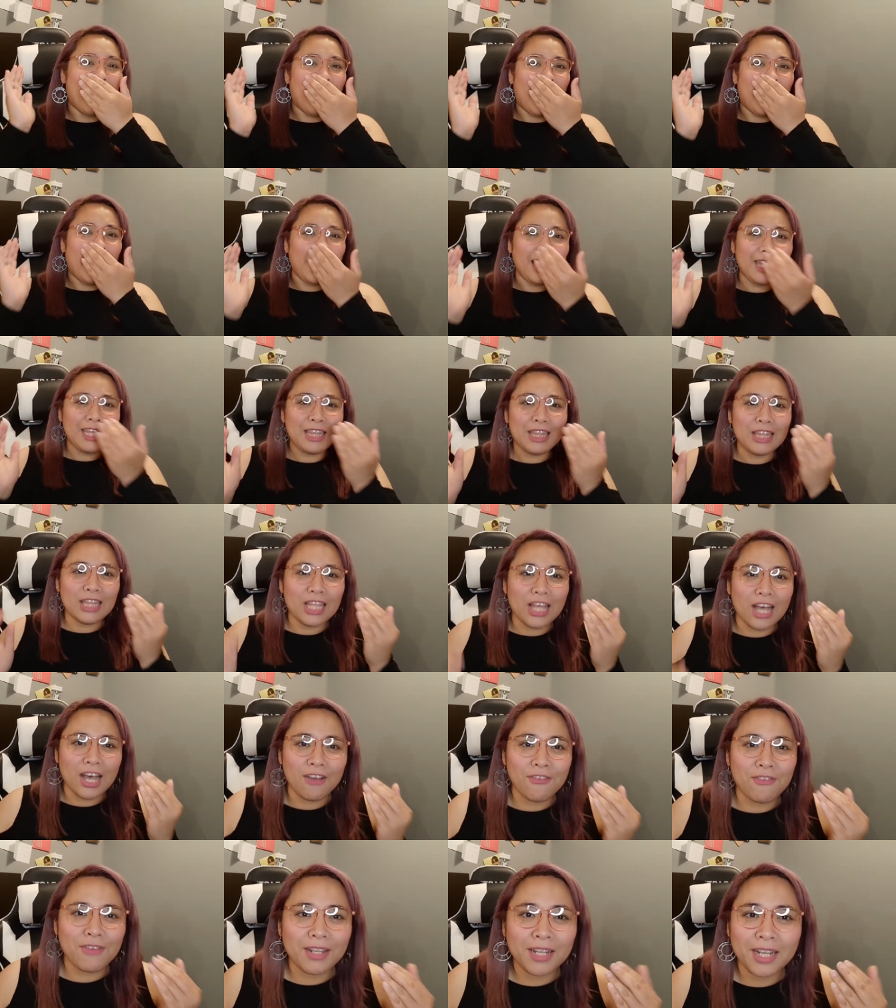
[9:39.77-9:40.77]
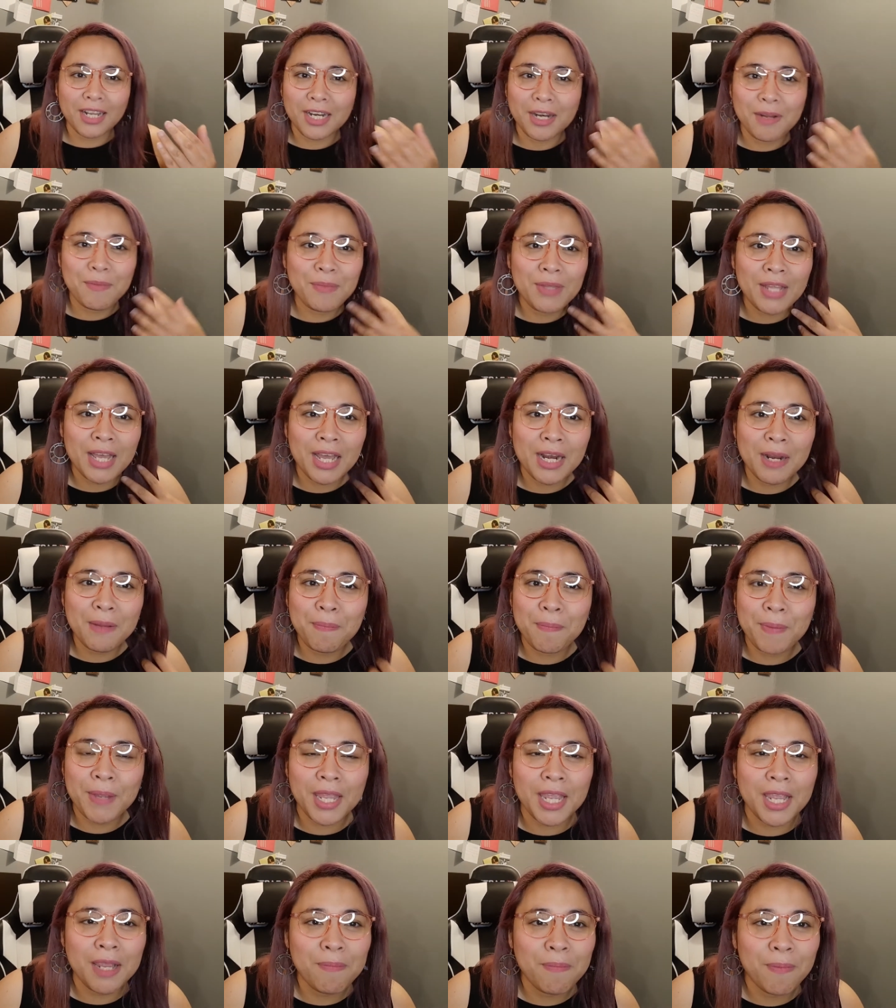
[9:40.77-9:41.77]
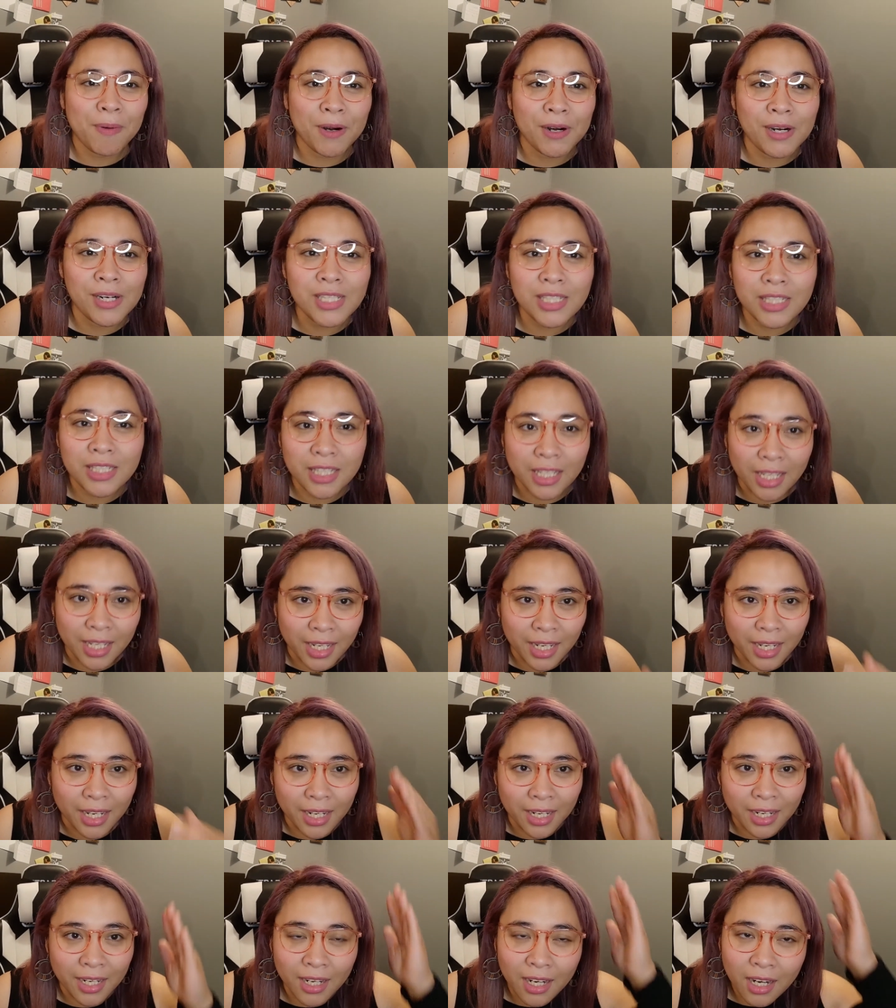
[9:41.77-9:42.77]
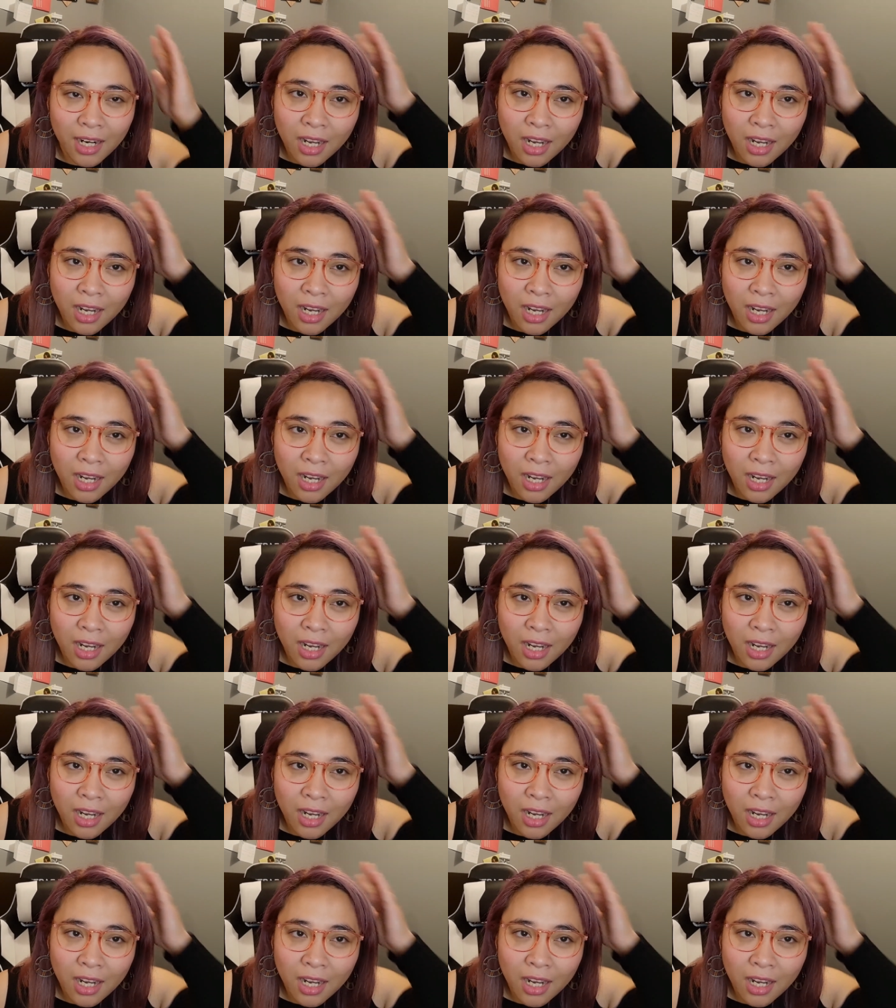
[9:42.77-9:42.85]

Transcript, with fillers: I love it and I'm not a pink person.